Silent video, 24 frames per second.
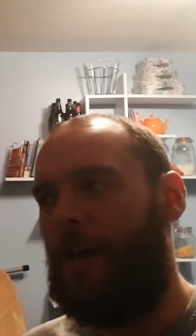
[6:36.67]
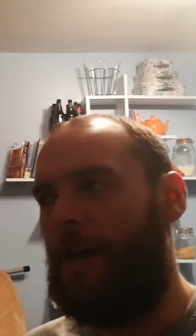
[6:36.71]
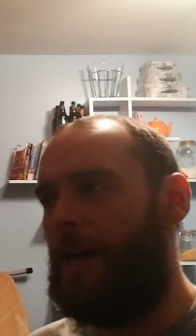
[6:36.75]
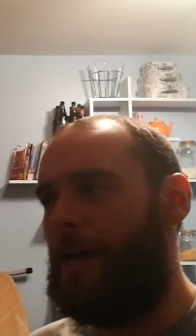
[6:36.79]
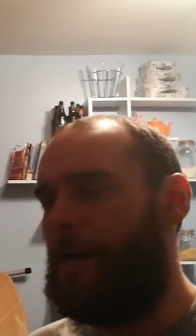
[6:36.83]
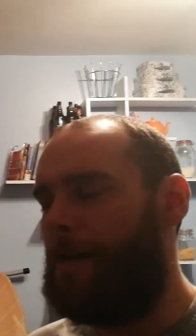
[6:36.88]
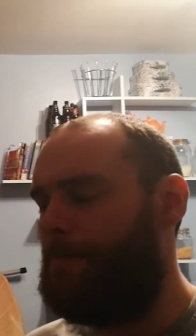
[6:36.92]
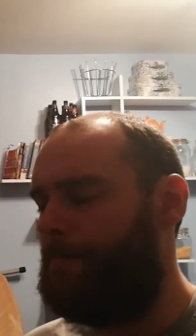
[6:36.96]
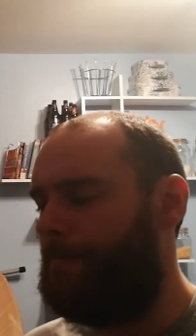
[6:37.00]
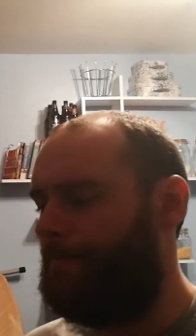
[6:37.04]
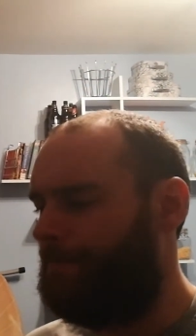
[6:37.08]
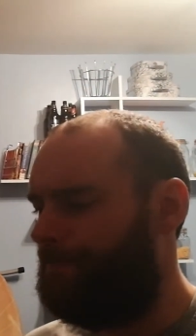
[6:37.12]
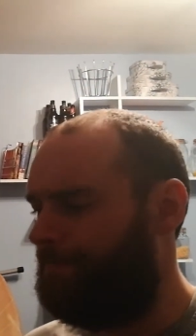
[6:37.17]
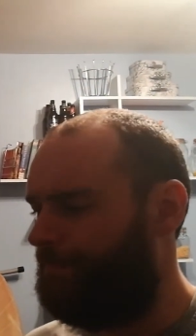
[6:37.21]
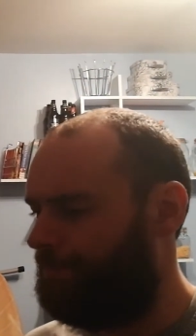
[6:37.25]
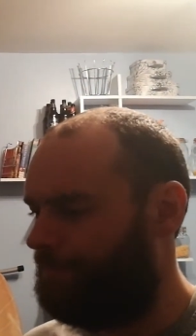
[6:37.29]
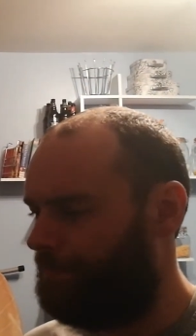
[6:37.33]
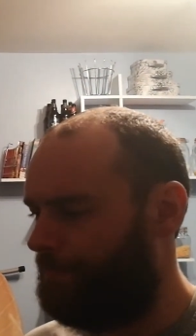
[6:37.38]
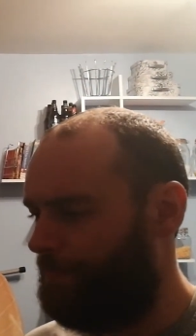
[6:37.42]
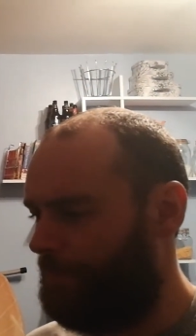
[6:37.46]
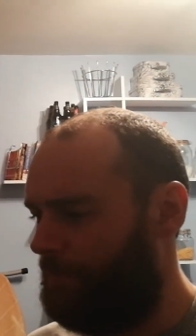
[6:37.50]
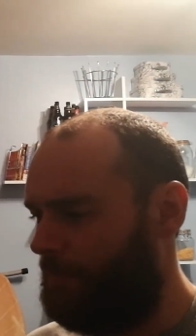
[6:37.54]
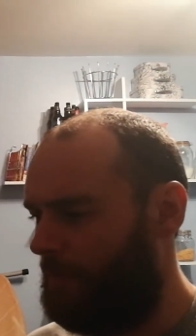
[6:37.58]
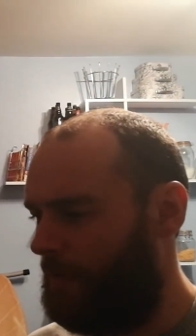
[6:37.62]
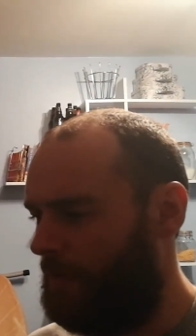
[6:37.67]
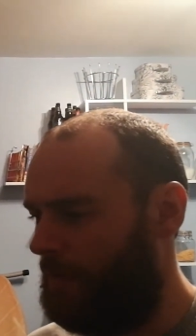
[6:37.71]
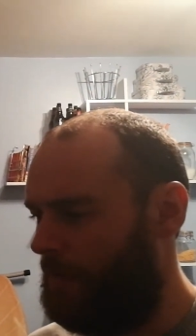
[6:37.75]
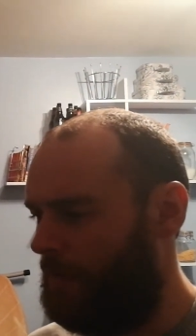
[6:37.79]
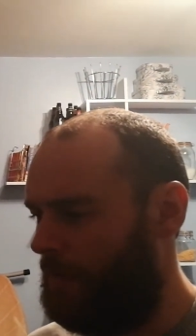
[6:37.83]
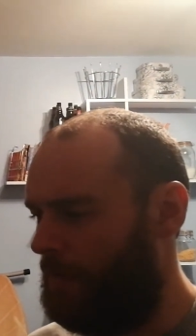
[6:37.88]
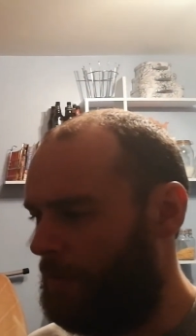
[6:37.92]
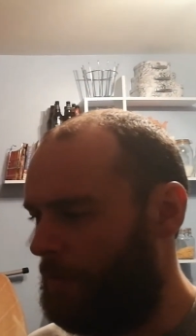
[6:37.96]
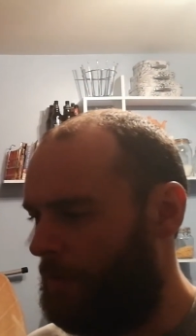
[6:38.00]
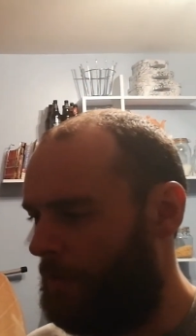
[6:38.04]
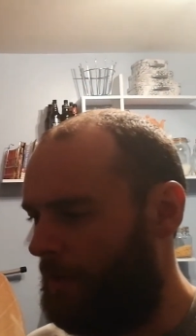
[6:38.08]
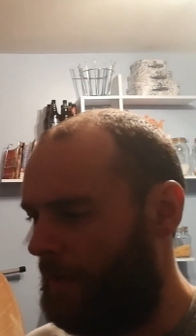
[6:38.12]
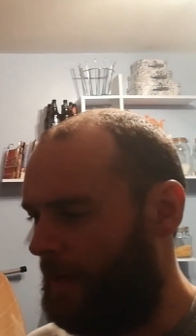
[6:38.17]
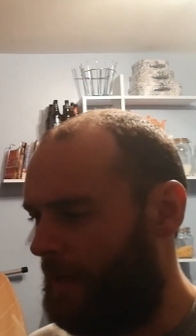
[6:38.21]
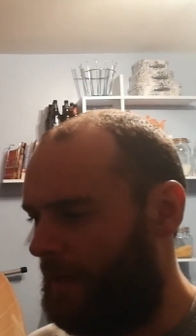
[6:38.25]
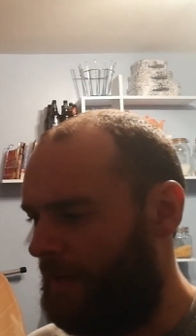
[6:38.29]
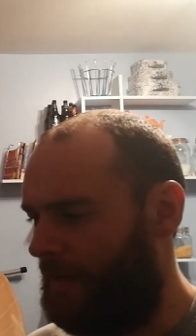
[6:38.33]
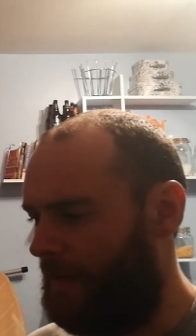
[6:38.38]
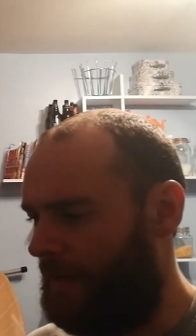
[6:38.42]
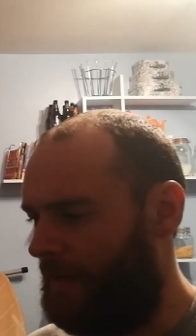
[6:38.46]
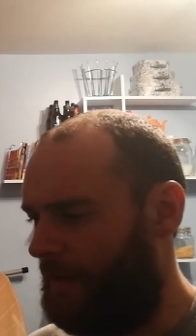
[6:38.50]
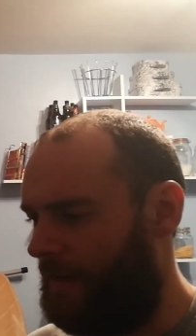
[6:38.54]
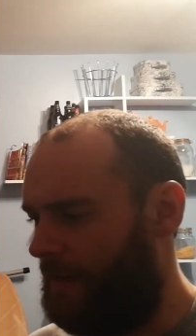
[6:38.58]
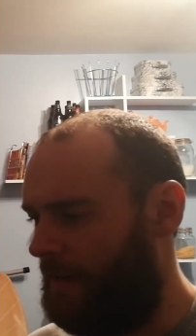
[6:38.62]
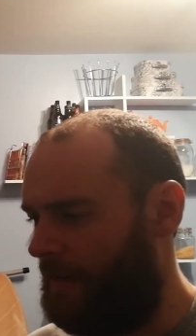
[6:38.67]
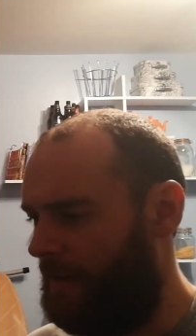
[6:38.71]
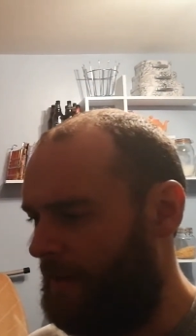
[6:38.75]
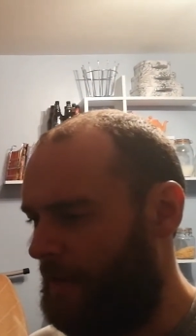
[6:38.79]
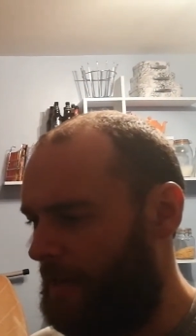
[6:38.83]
the other one out there,